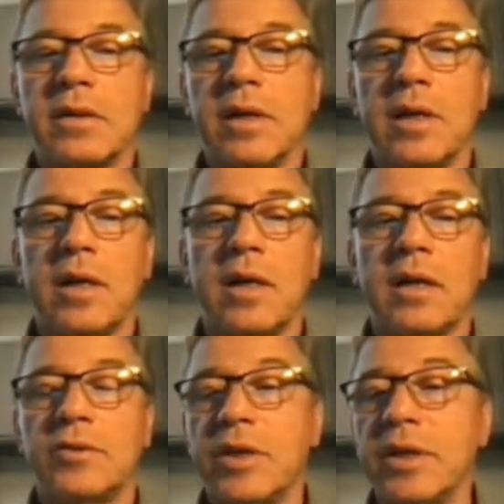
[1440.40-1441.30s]

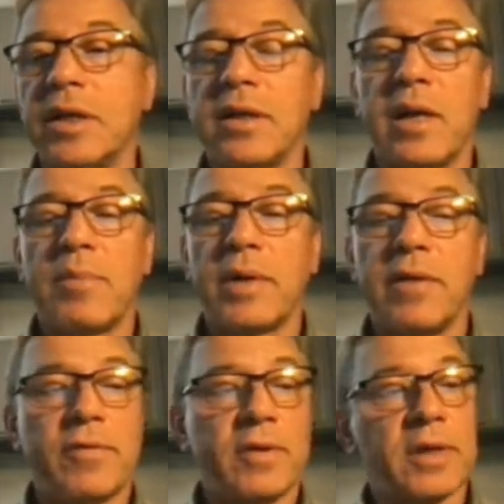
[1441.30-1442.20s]
adrenaline,
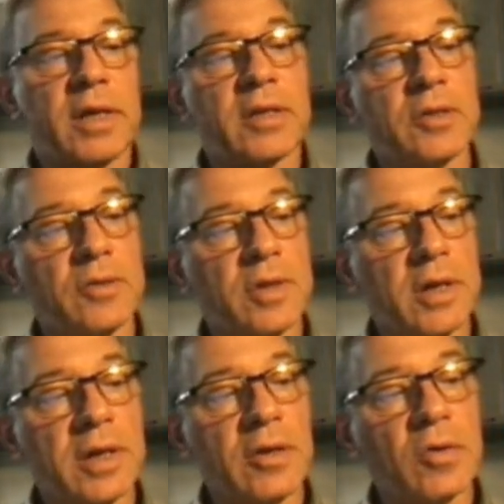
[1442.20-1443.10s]
epinephrine into
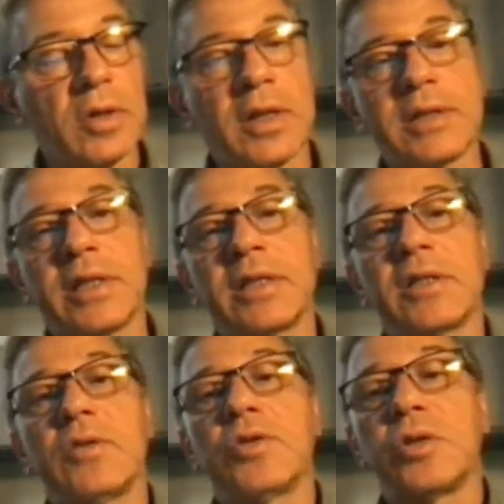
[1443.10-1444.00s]
the local anesthetic
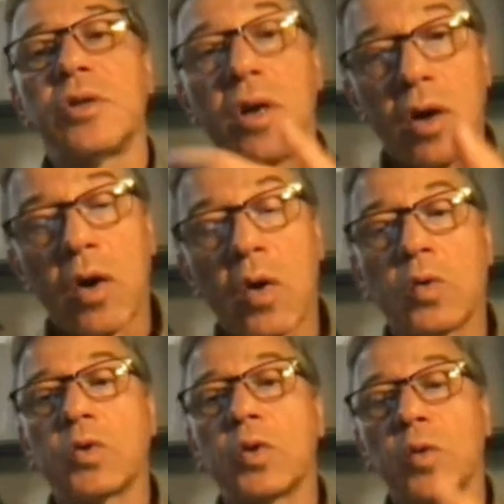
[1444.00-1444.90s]
solution
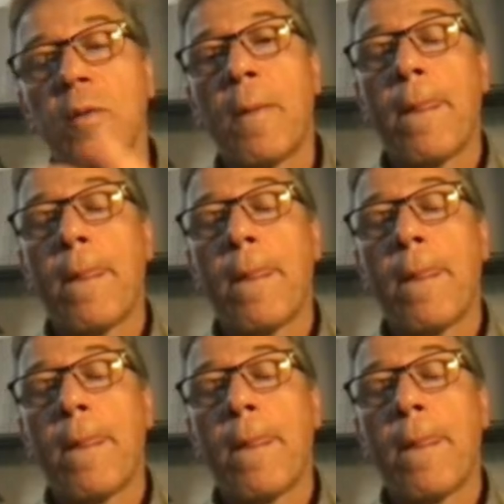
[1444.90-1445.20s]
also